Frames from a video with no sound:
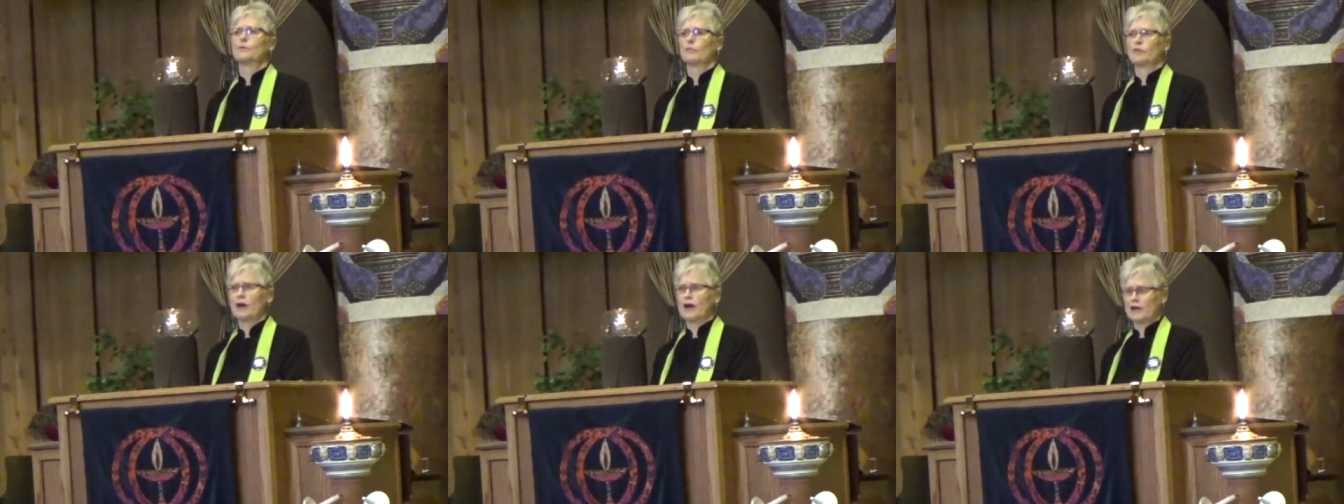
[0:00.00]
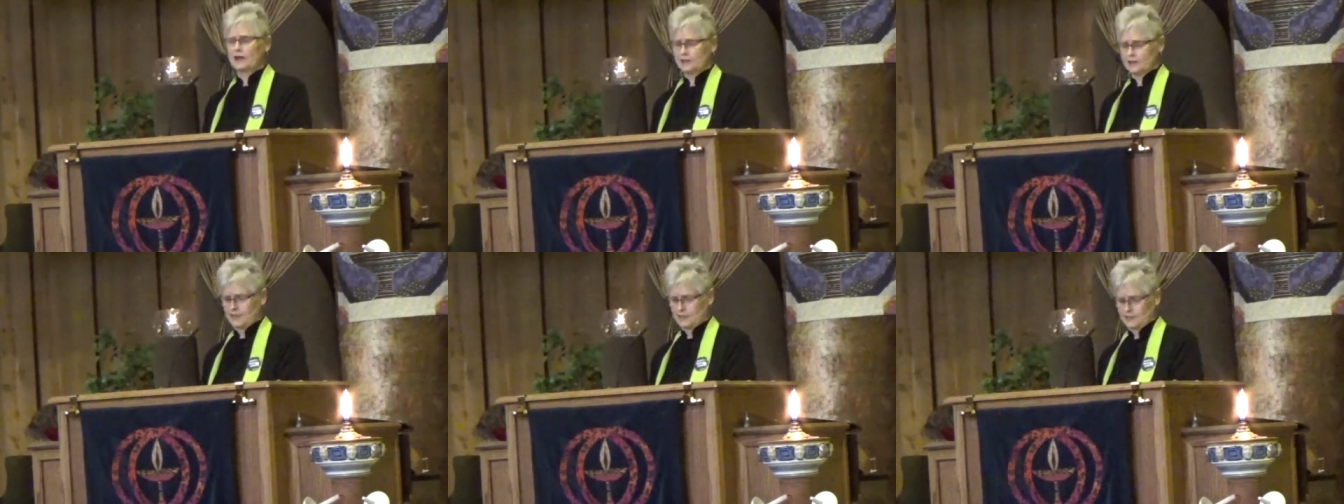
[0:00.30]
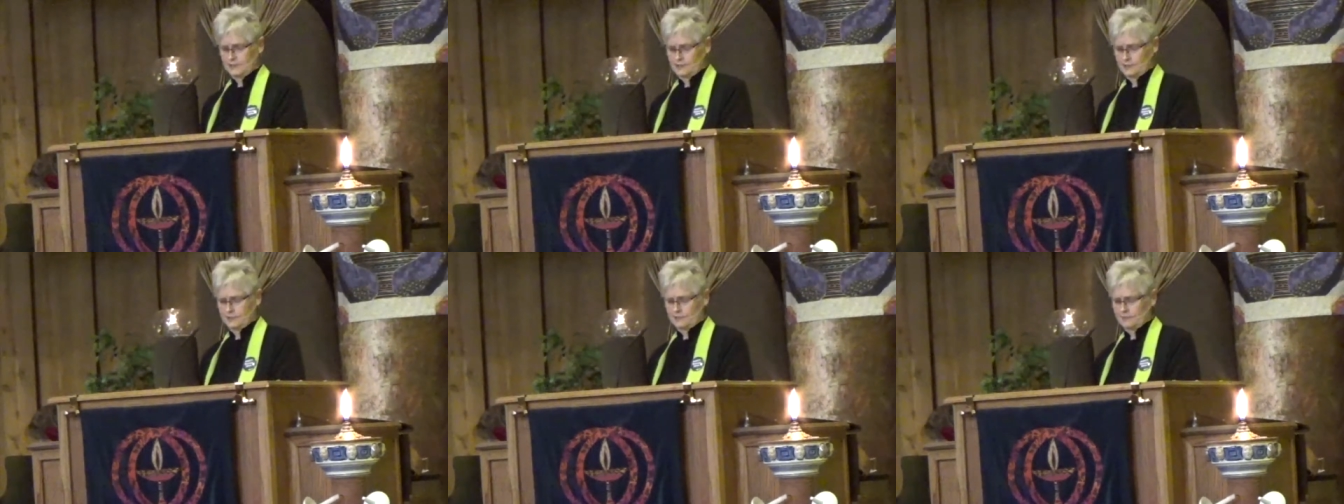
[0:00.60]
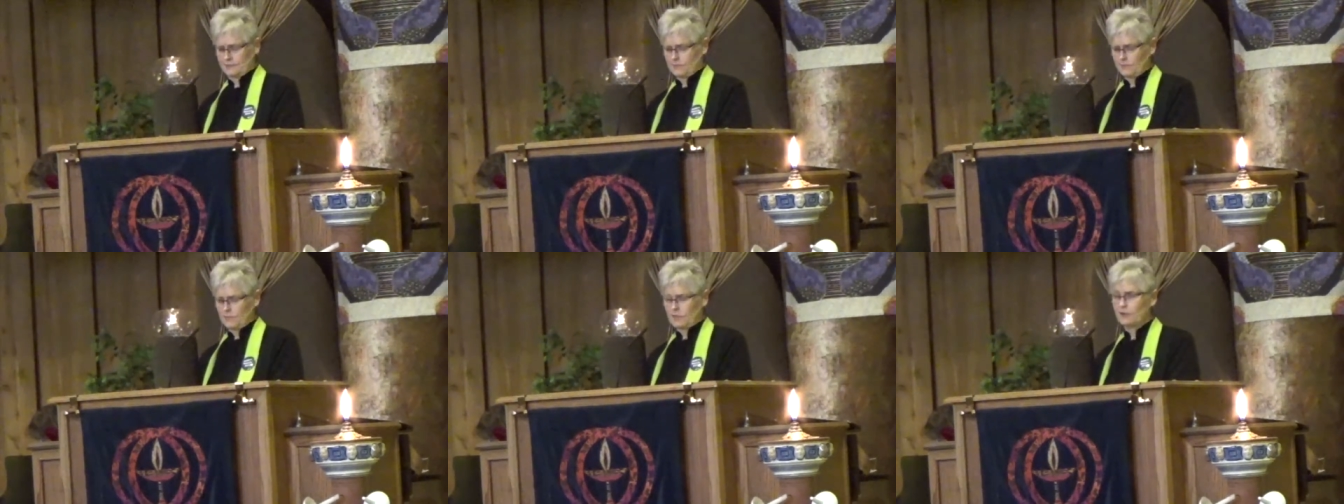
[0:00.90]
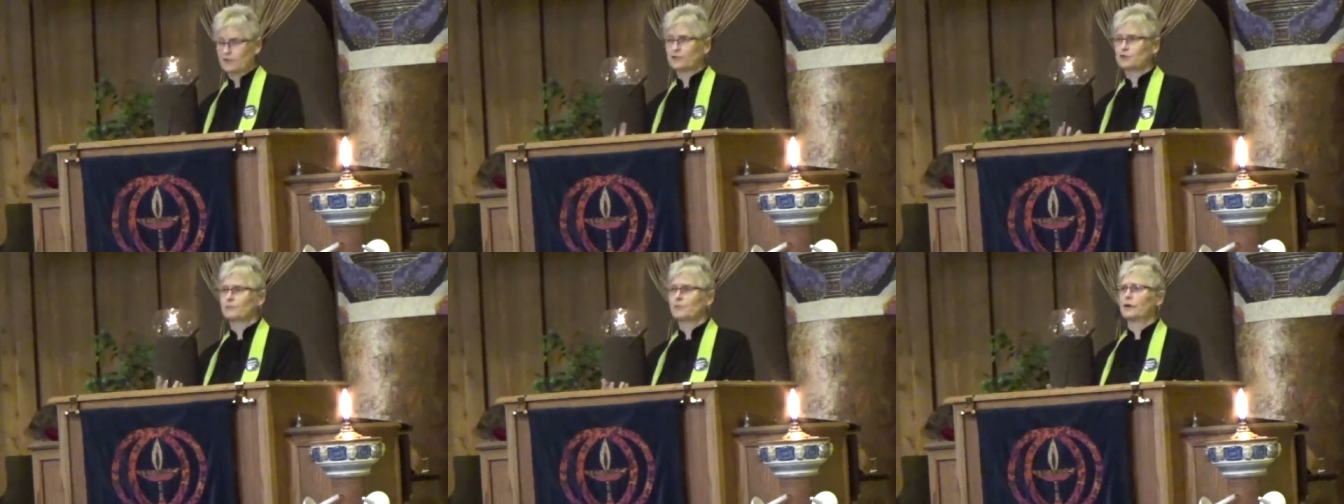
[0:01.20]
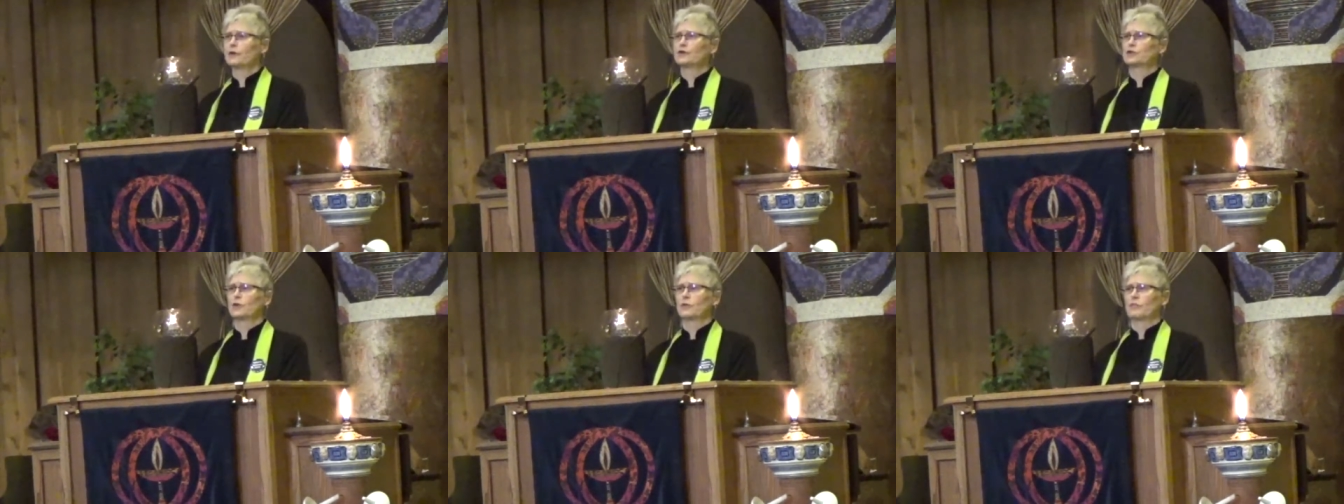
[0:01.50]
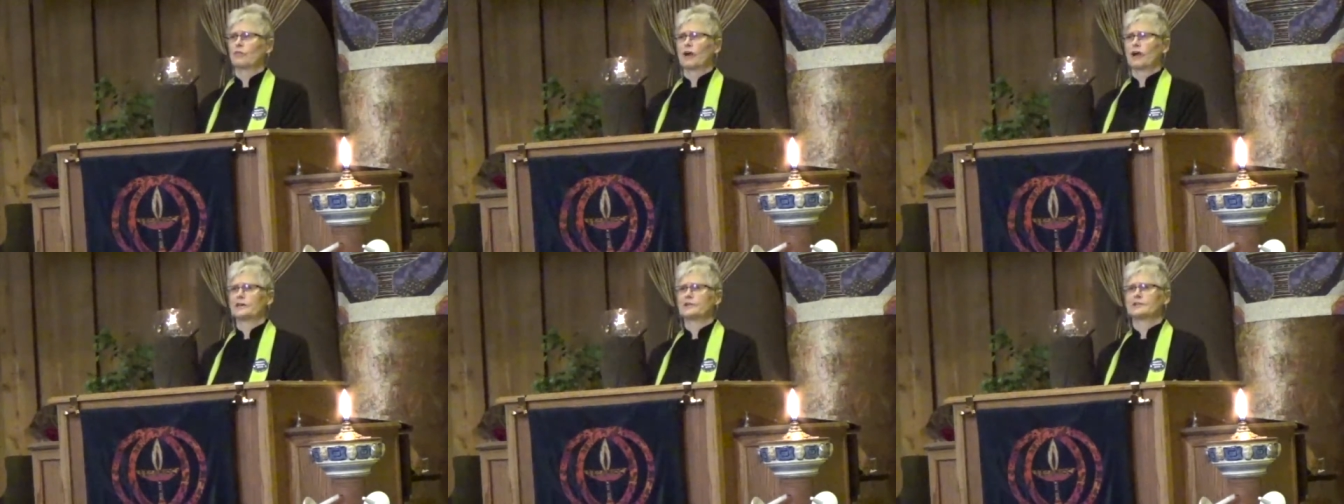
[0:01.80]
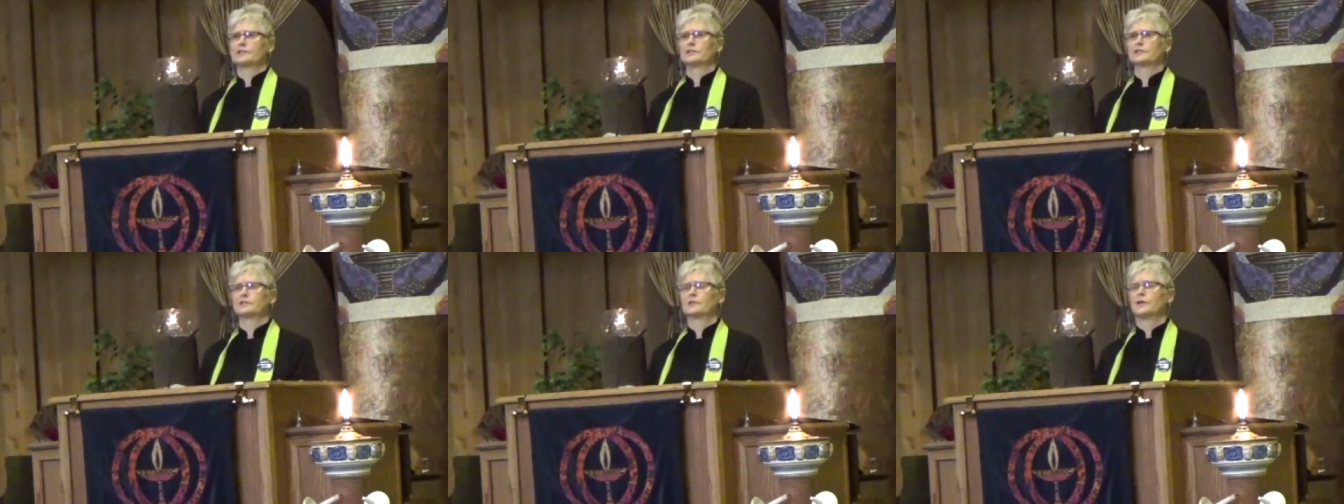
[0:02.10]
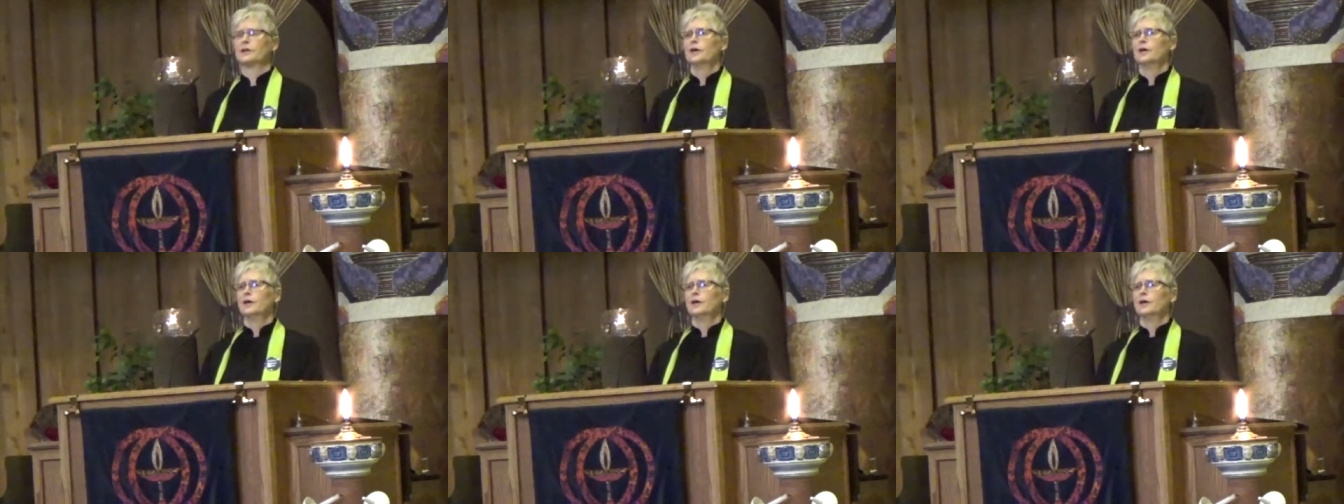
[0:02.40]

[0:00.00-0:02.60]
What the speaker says: practice, their spiritual practice.